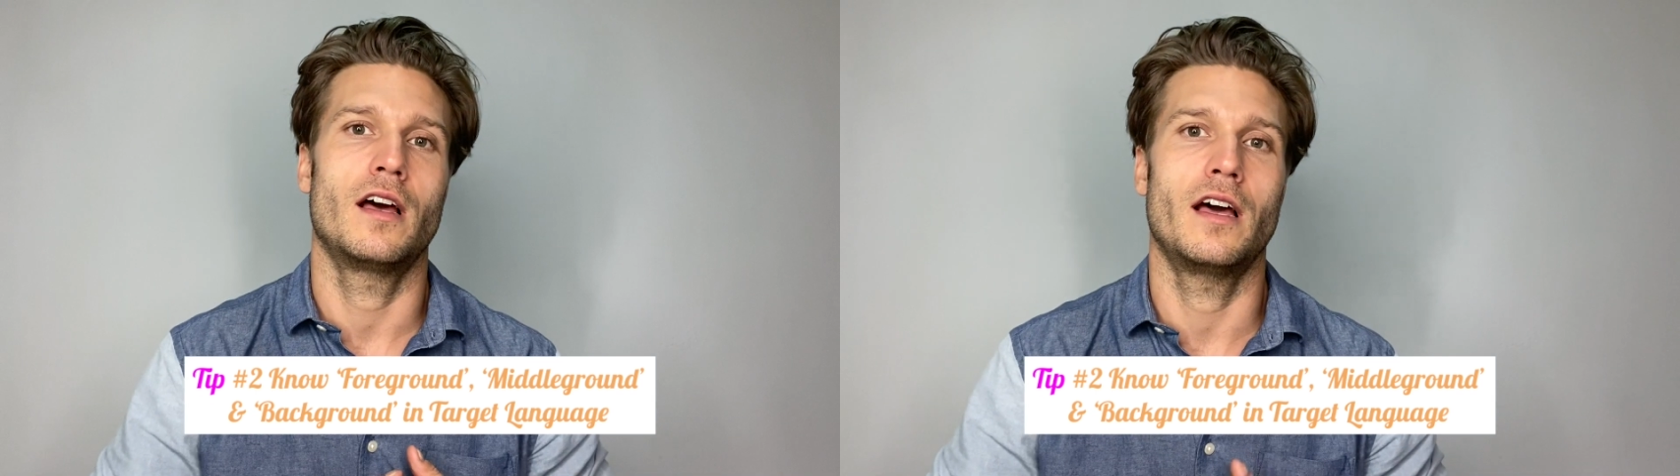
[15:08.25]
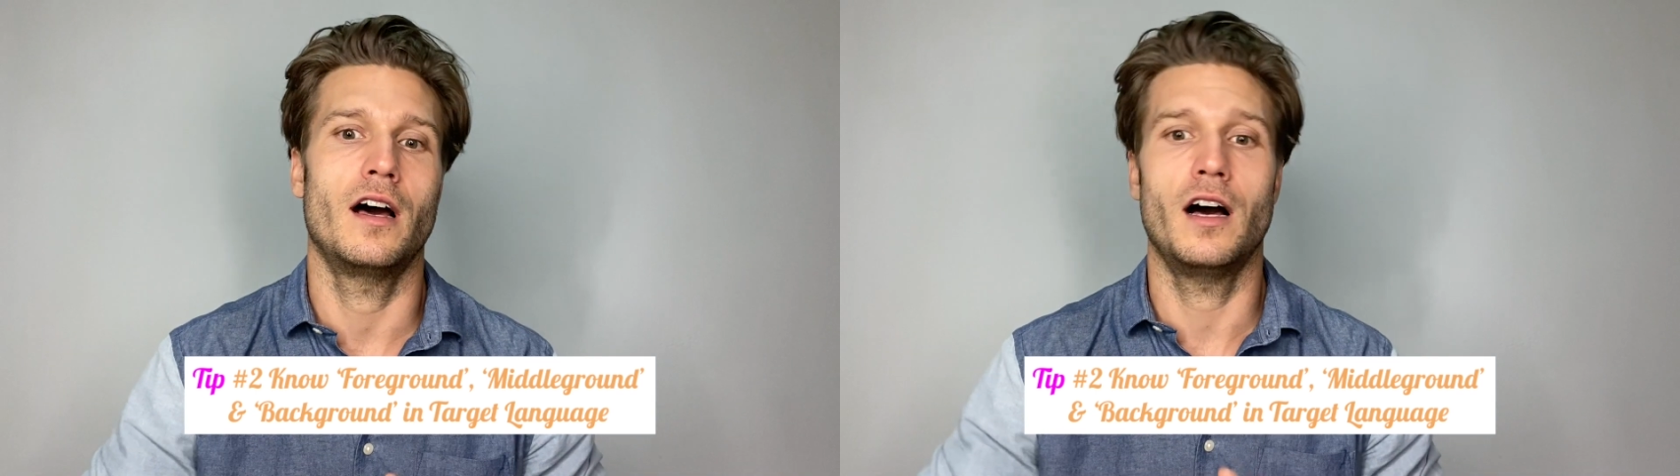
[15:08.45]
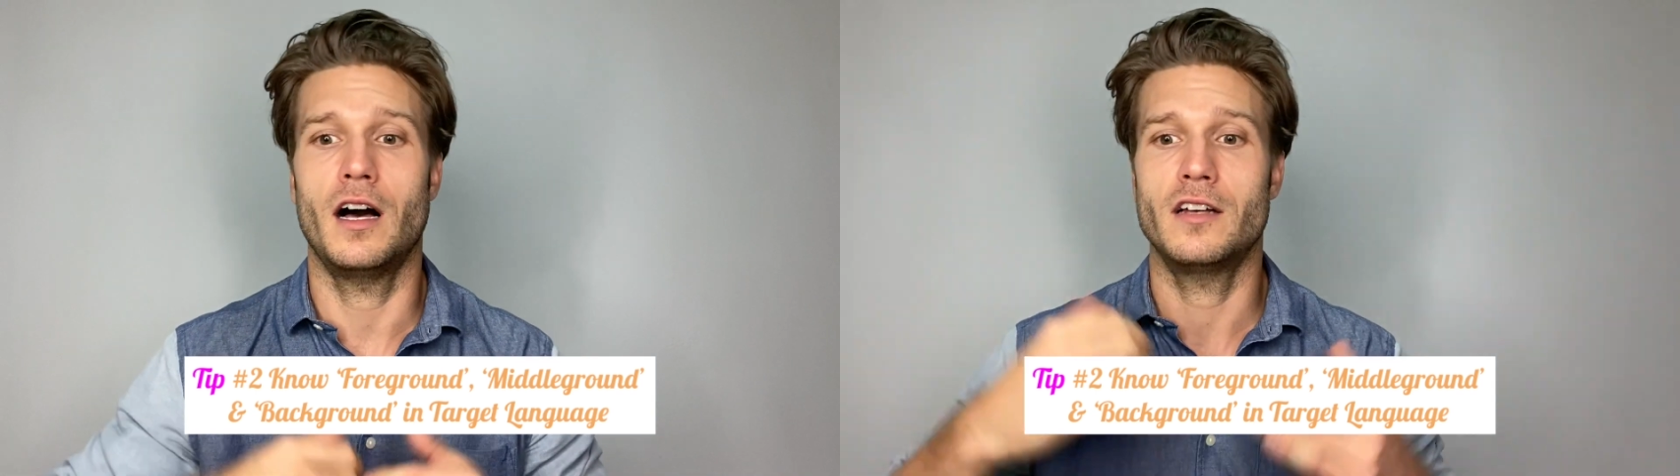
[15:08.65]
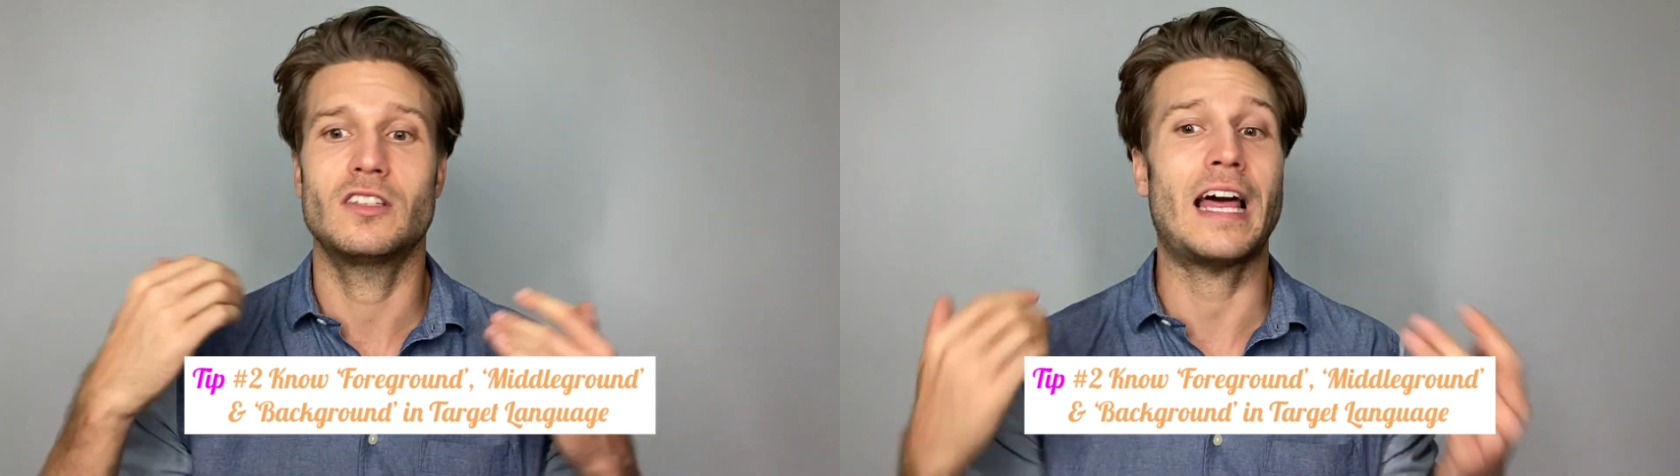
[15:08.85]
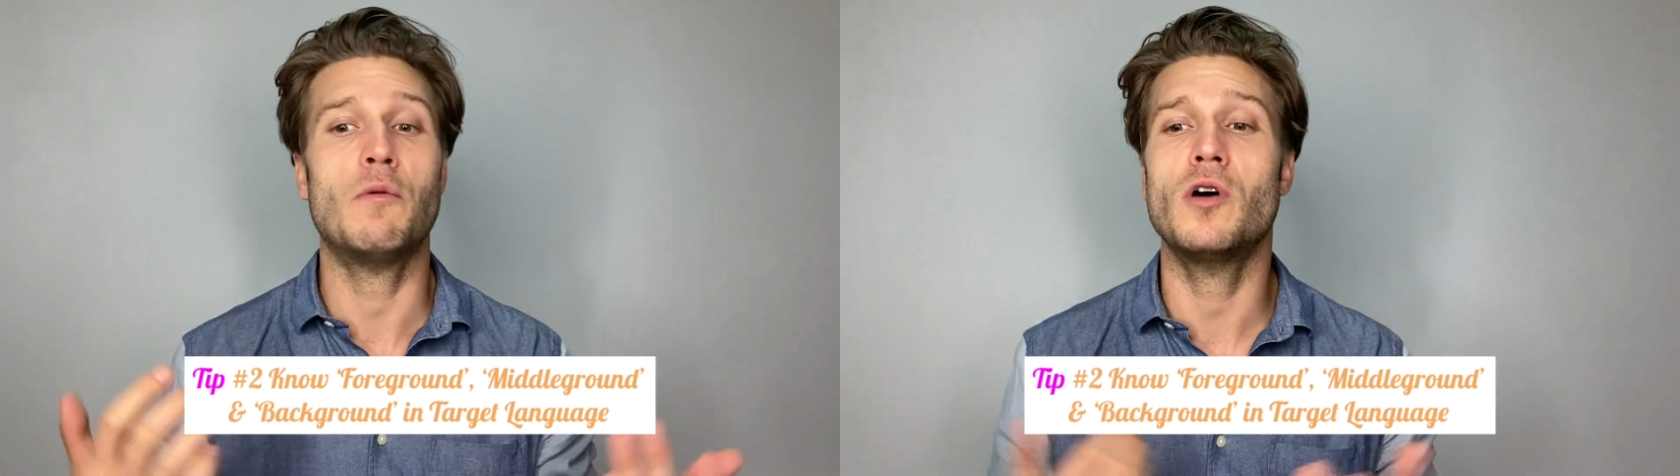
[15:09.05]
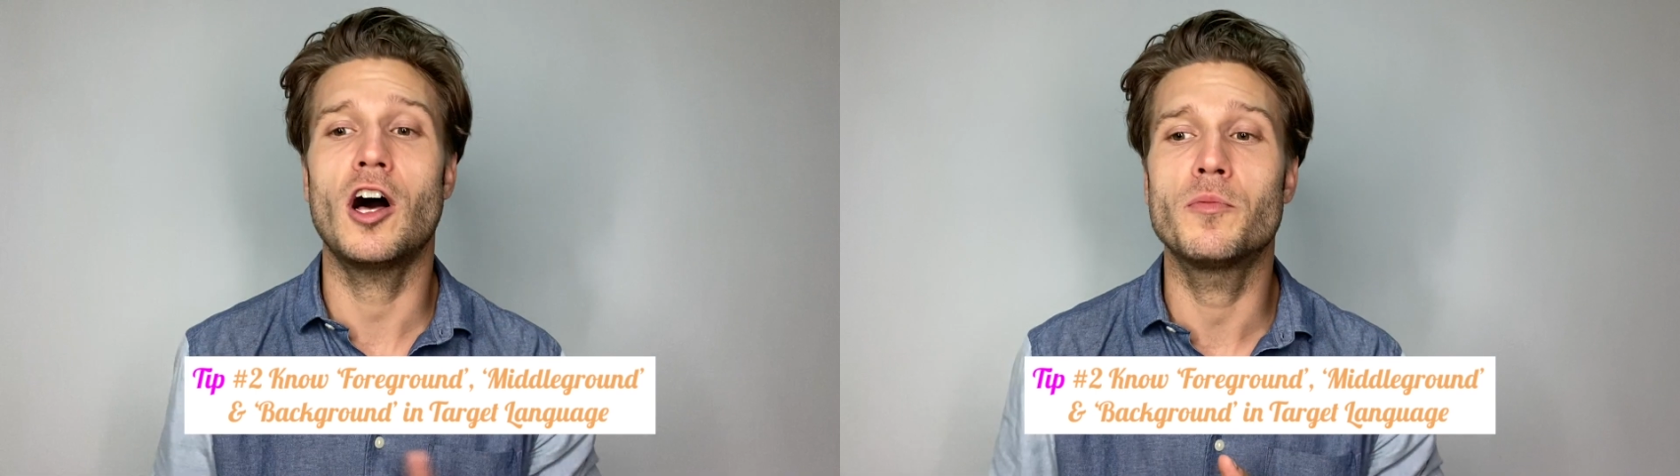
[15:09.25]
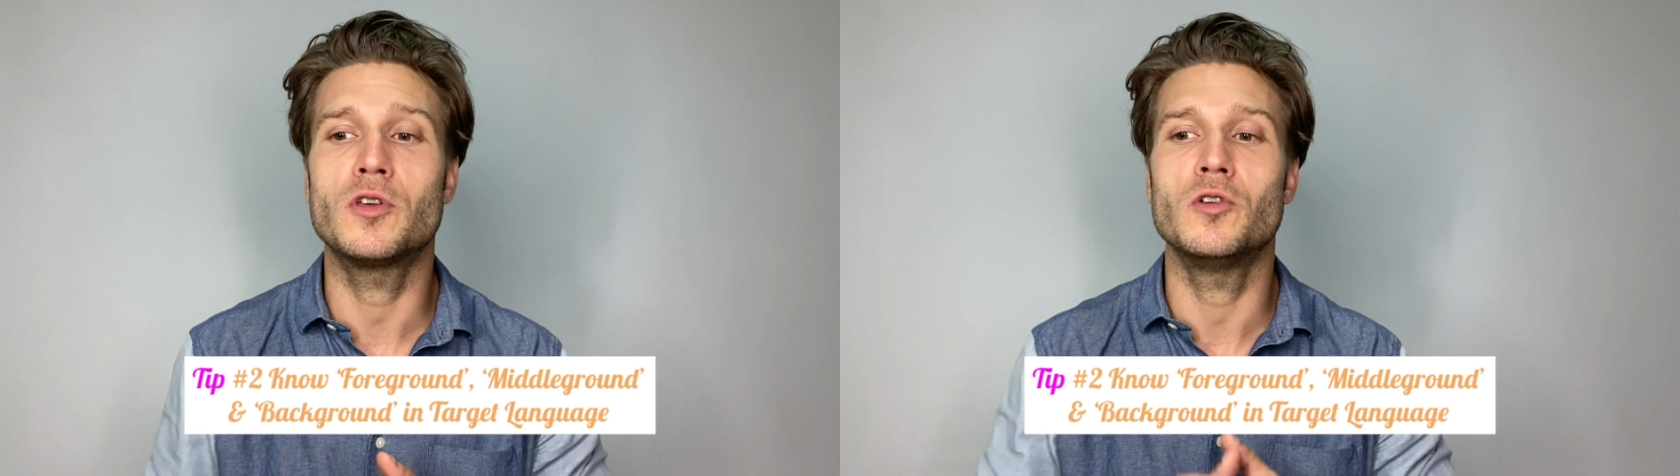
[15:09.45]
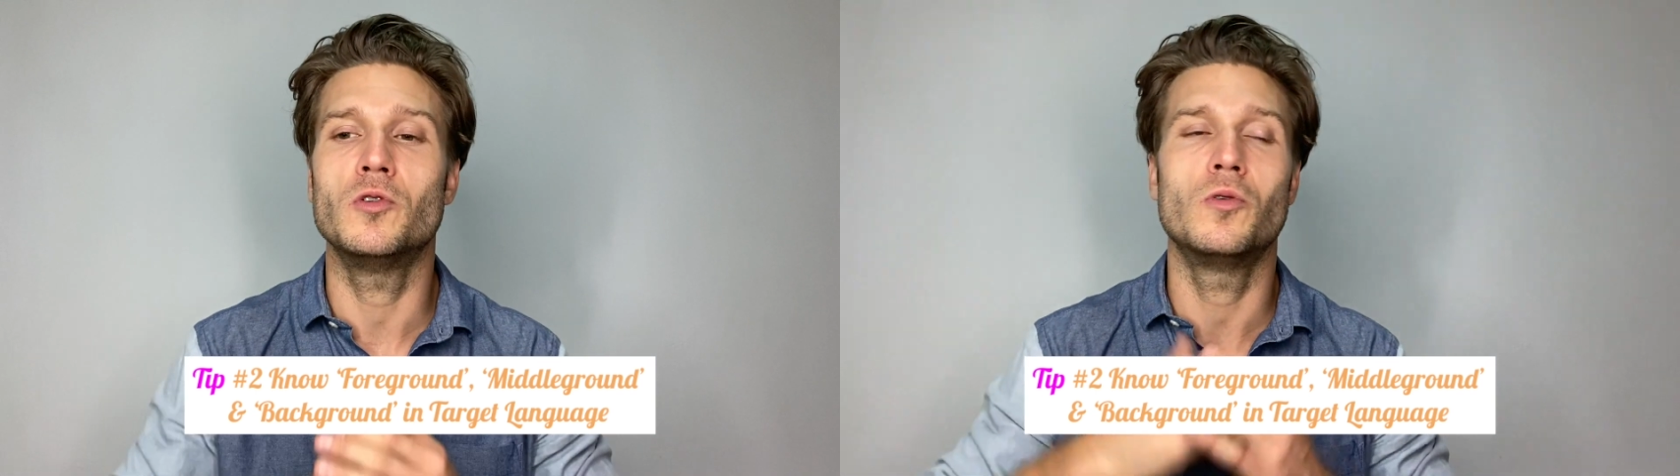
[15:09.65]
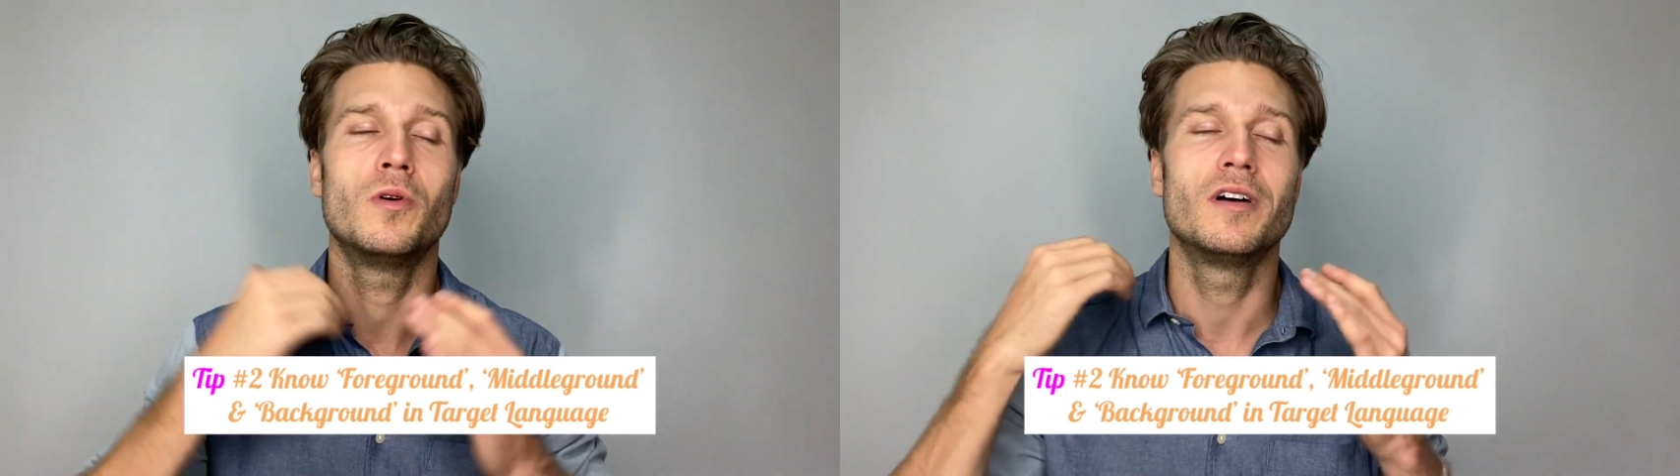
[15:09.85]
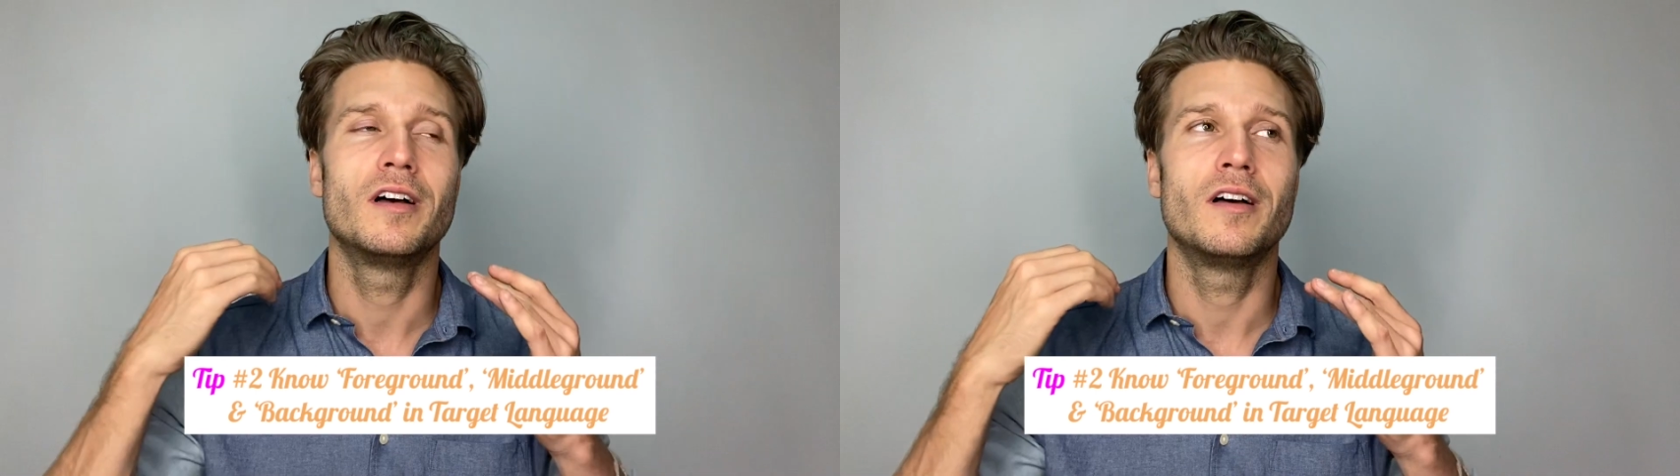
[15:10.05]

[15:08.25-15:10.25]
That will help you